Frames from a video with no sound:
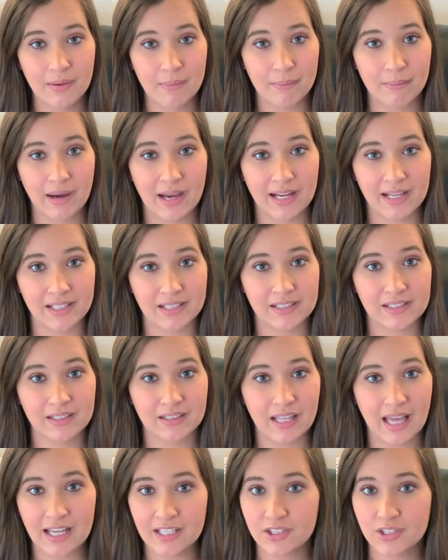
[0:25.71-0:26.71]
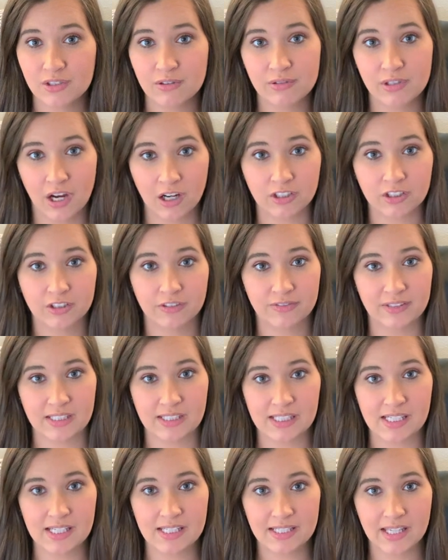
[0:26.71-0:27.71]
my last two doctor
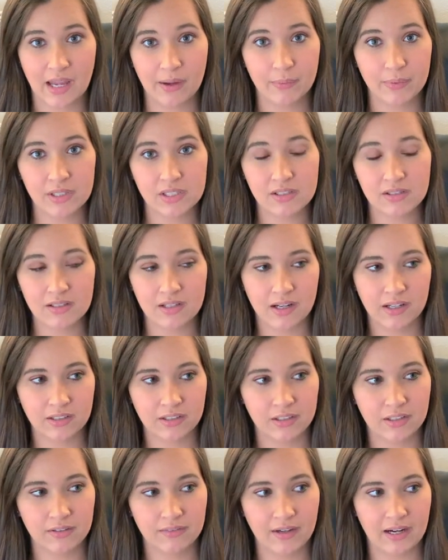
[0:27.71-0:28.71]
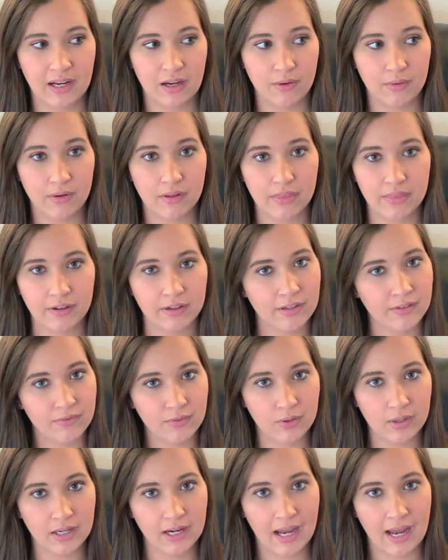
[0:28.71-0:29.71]
visits, I went to the doctor around
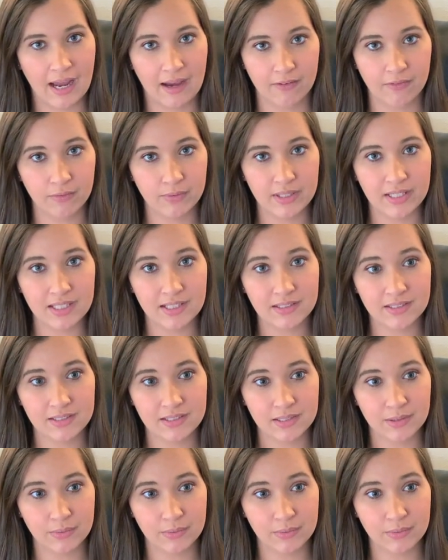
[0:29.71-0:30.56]
34 and a half weeks,